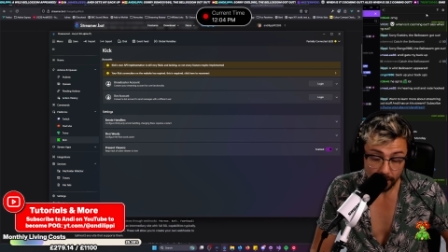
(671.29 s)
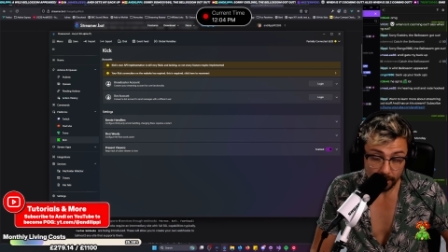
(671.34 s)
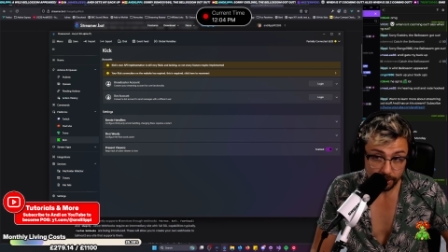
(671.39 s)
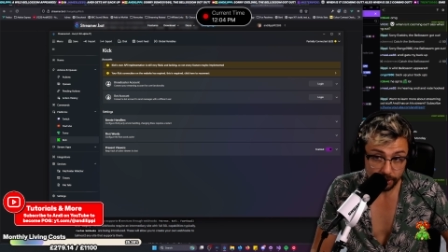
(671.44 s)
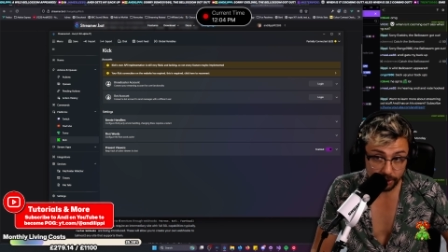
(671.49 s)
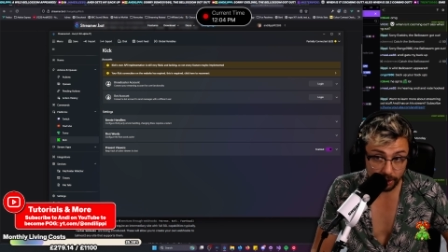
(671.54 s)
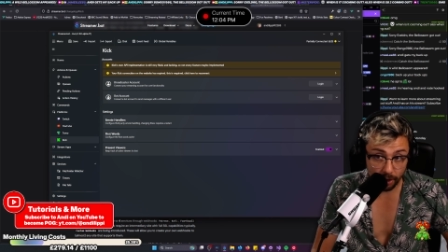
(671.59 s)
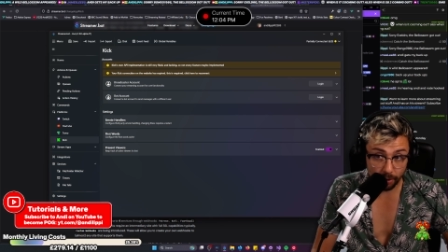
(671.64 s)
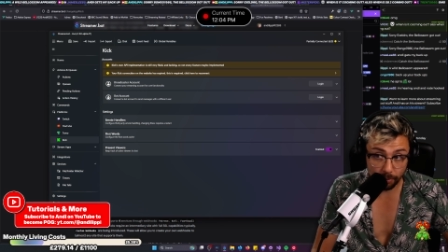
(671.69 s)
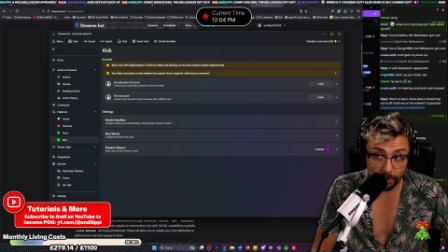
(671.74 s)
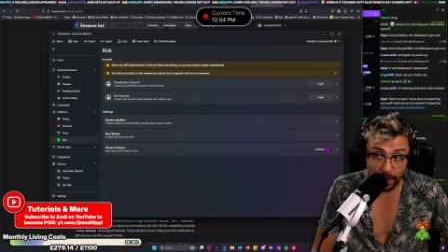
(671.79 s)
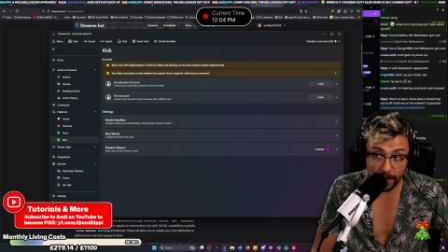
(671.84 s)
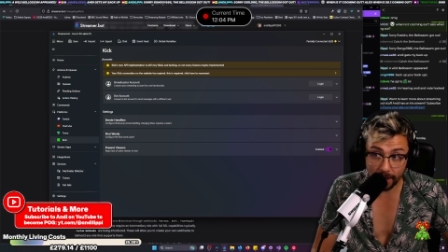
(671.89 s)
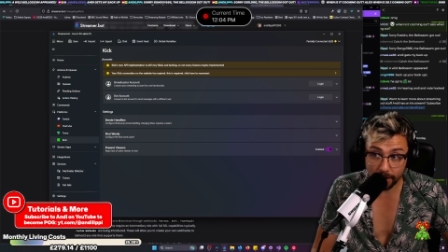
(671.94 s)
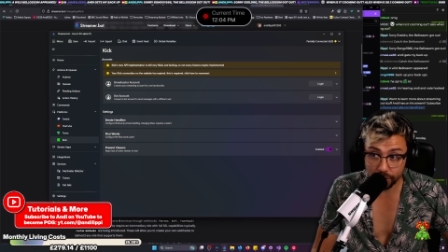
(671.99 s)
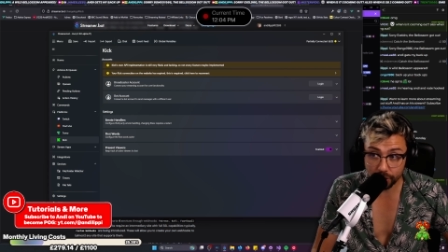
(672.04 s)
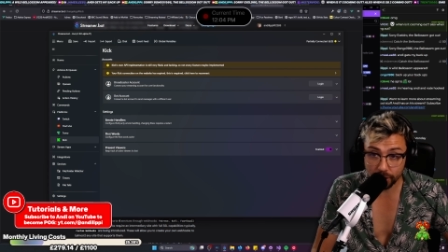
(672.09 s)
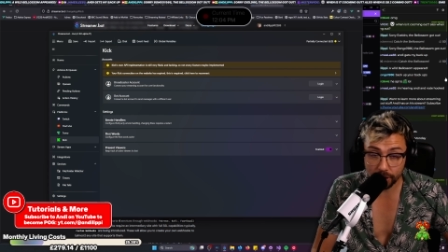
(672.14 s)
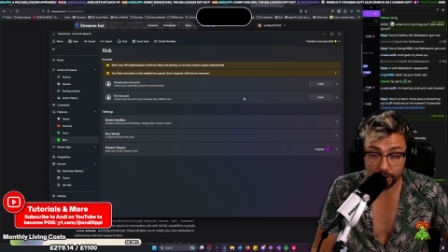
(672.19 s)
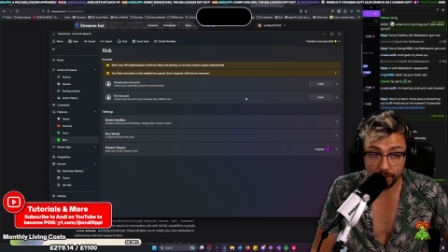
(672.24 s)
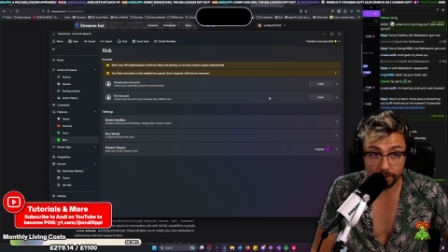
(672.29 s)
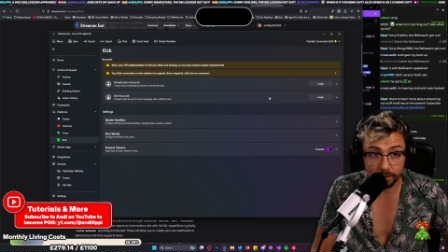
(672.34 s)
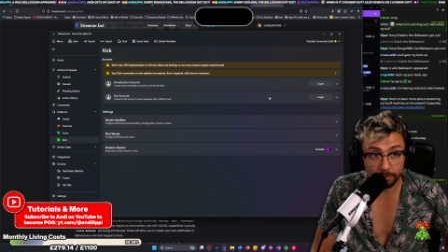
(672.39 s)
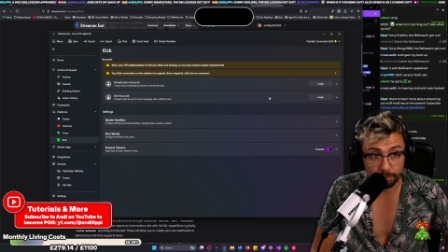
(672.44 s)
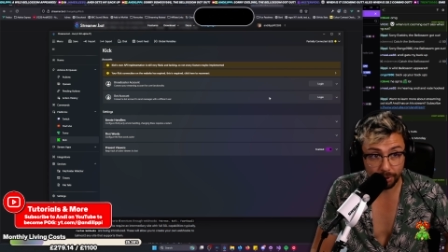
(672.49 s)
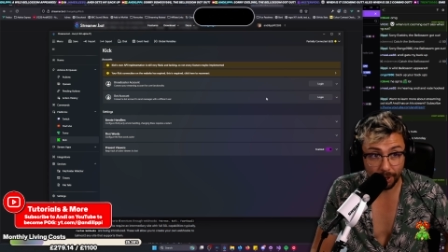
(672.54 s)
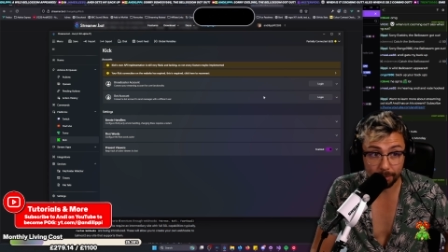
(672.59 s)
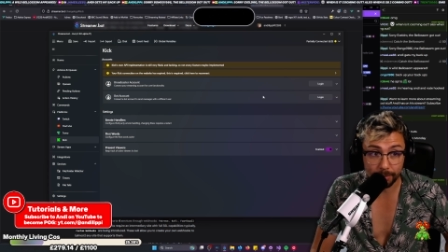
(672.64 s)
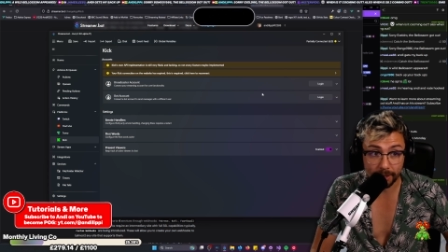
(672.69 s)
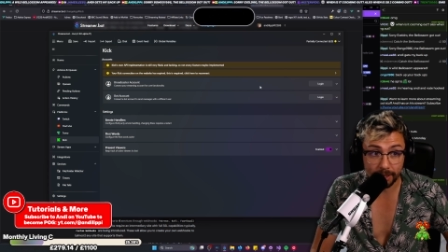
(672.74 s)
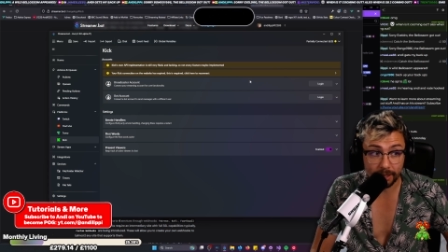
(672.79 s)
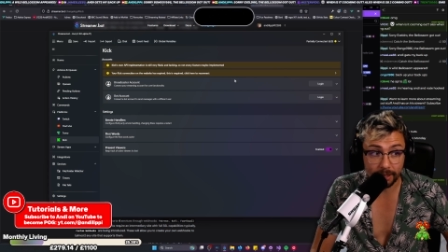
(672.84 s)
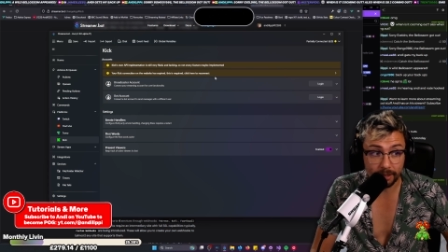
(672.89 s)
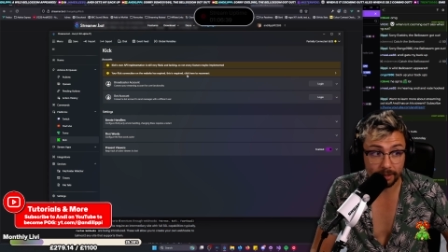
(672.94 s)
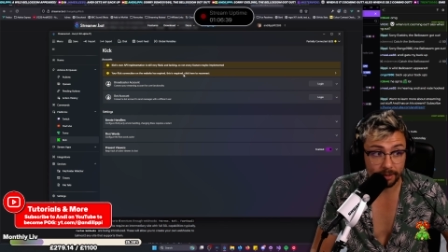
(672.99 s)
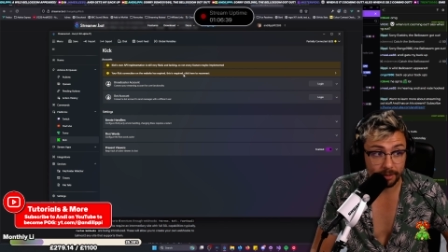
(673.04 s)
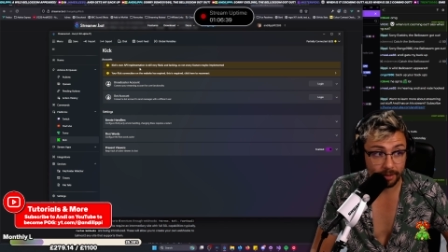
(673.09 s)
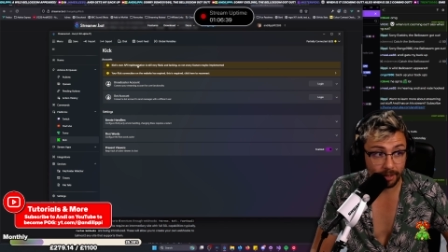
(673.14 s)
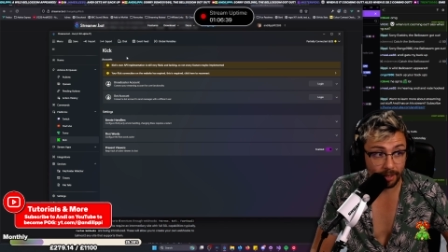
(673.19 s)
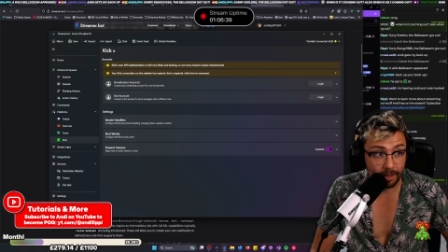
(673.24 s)
So as you can
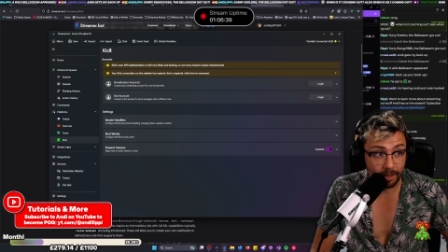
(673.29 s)
probably